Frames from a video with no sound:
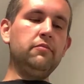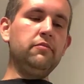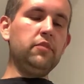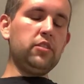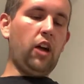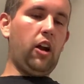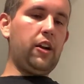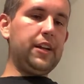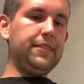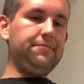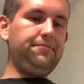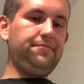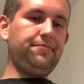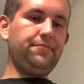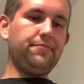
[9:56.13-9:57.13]
sorry.
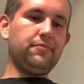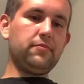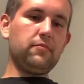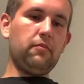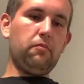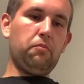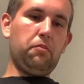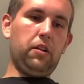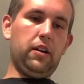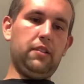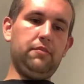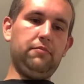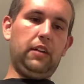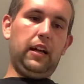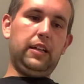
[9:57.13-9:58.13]

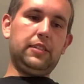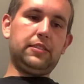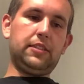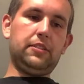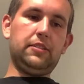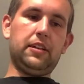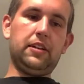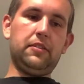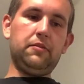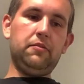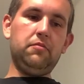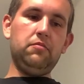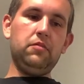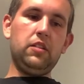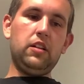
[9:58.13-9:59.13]
but I just don't know.
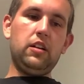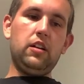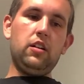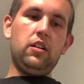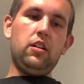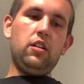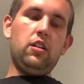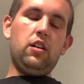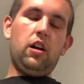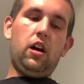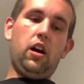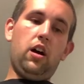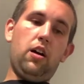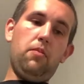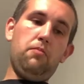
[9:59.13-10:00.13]

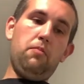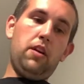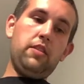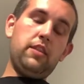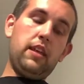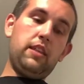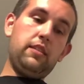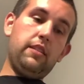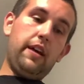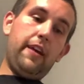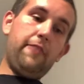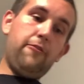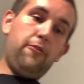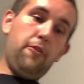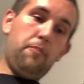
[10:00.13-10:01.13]
Monday
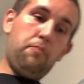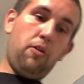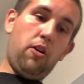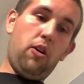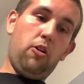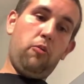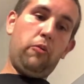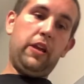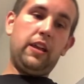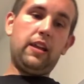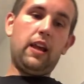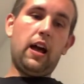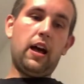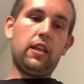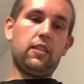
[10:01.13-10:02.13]
night football, we
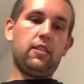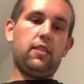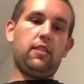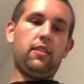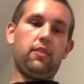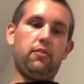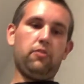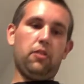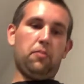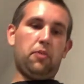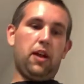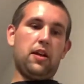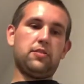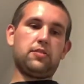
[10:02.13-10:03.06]
got the Browns